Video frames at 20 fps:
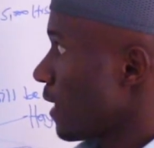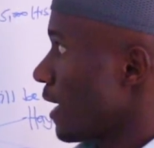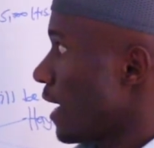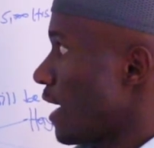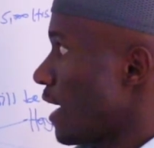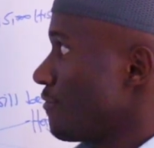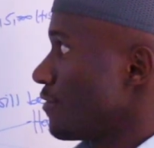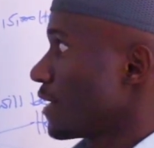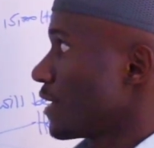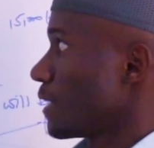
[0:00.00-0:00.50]

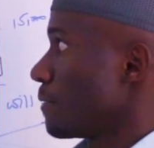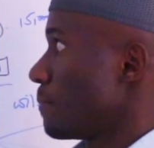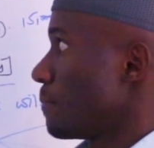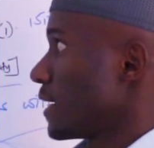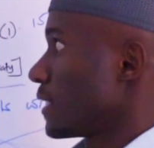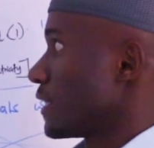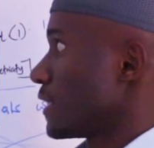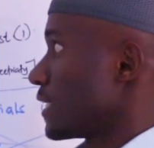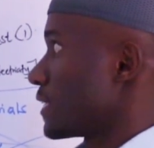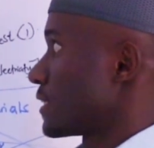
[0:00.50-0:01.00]
Having in
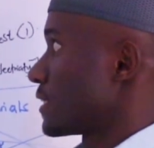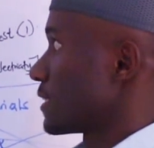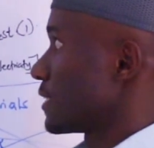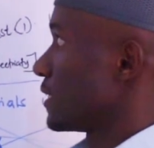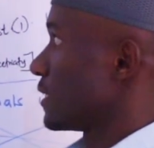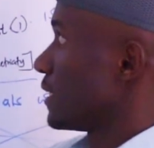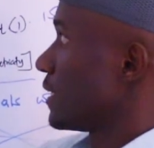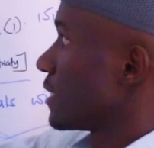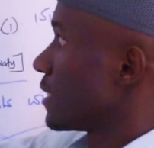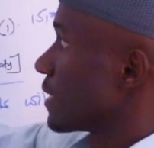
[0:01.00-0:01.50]
mind that
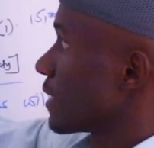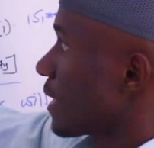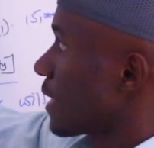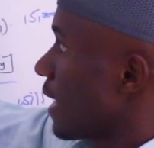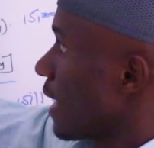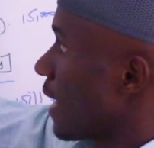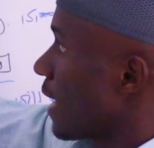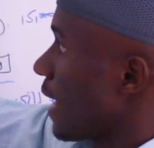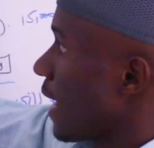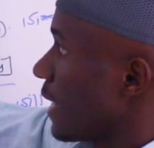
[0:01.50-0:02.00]

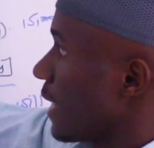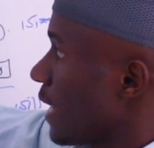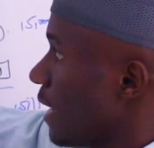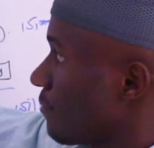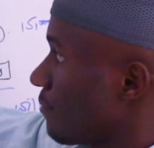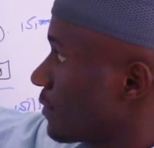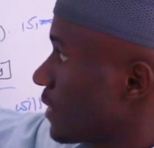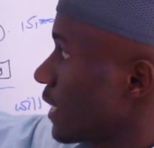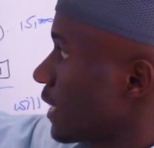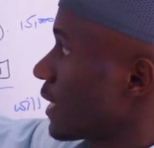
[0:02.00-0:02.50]
I
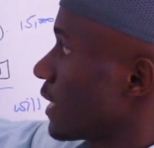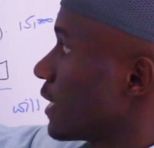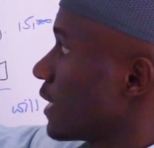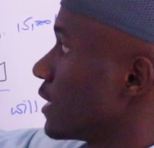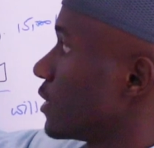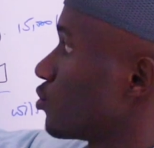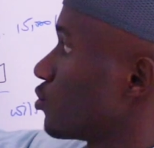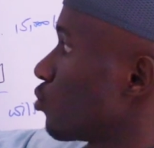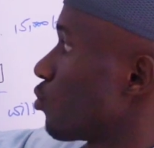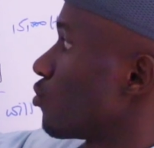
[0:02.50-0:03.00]
have
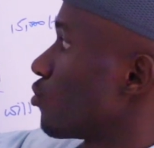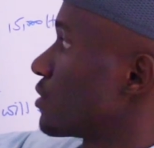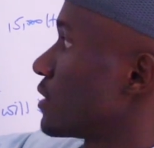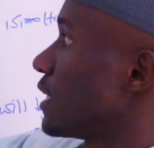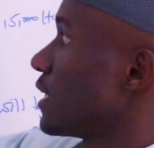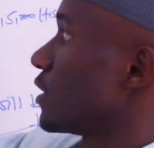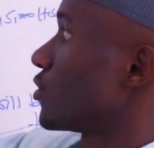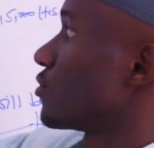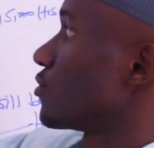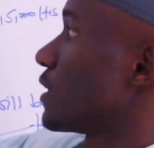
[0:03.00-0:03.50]
taken into
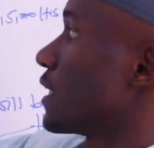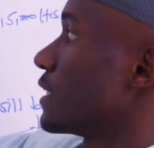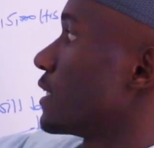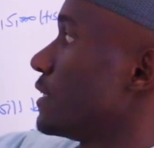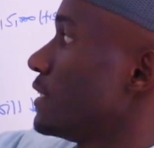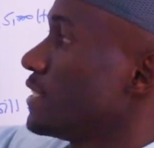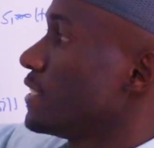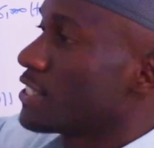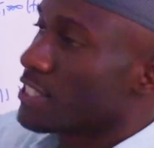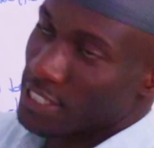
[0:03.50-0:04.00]
consideration
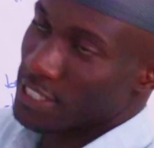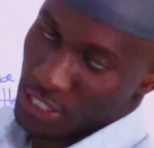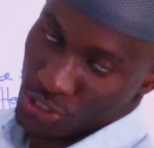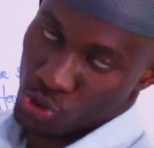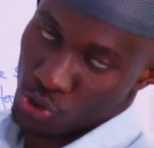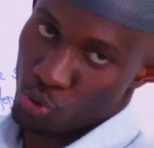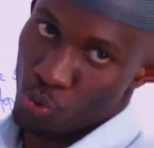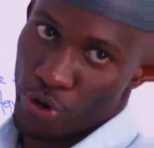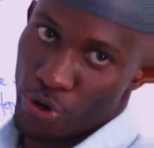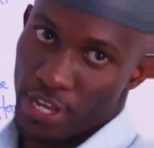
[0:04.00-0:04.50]
that this is a
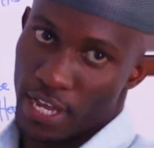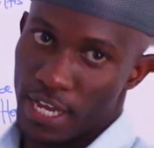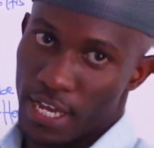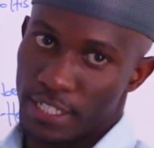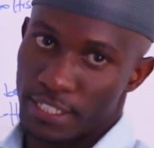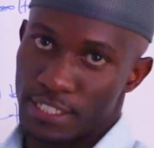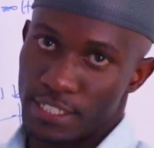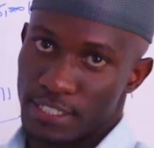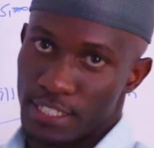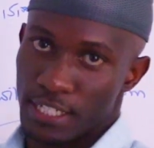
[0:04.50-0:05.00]
square,
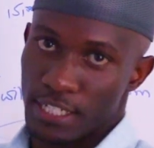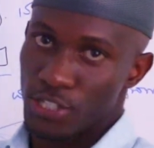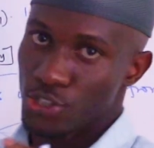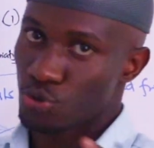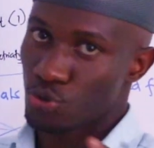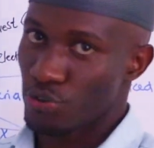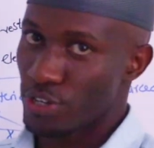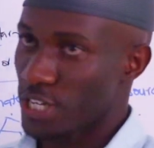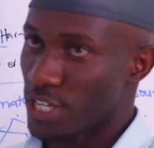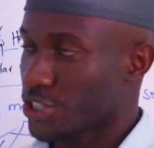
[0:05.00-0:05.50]
it is in a
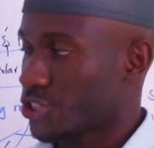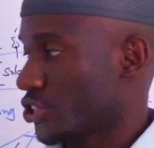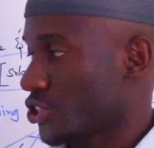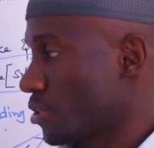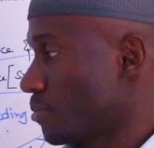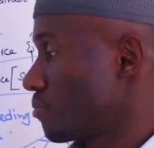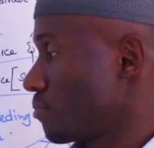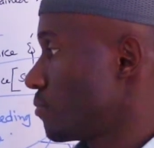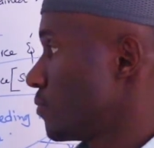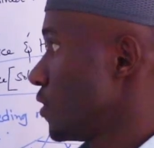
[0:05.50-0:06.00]
square
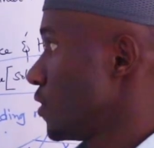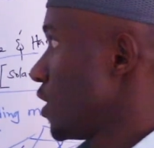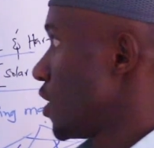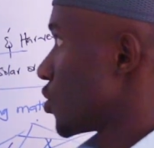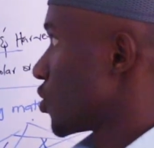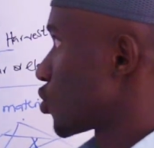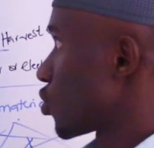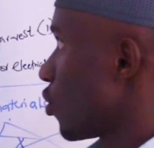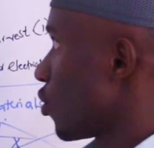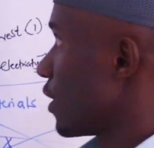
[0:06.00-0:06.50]
shape.
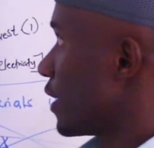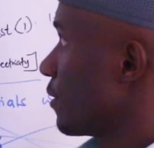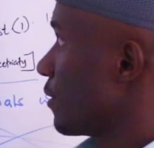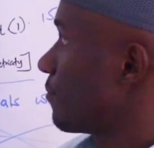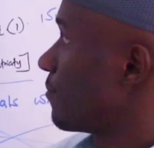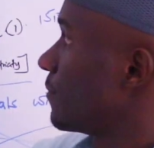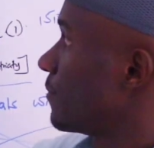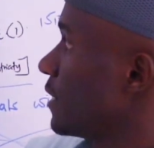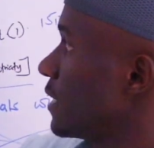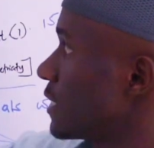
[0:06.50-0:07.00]
So
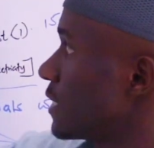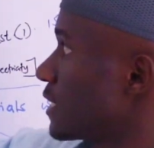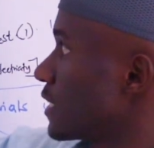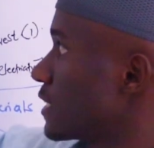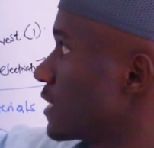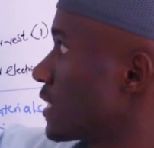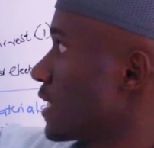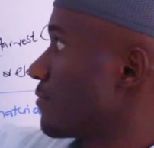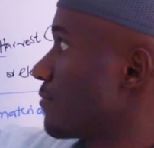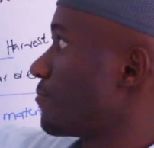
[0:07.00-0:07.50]
if this
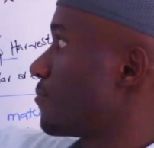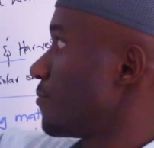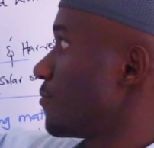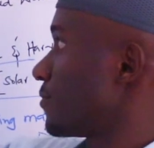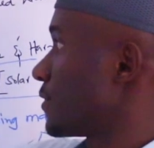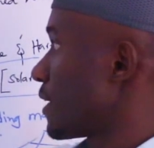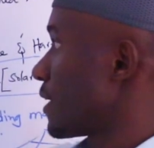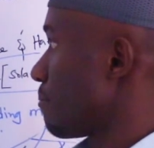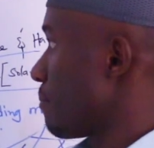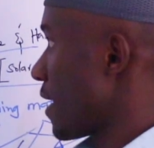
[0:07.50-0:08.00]
is a
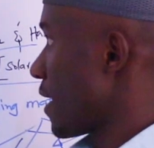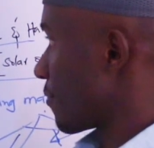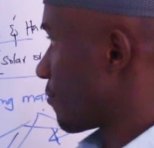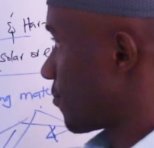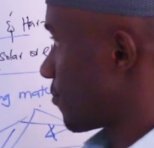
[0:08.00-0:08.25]
50 by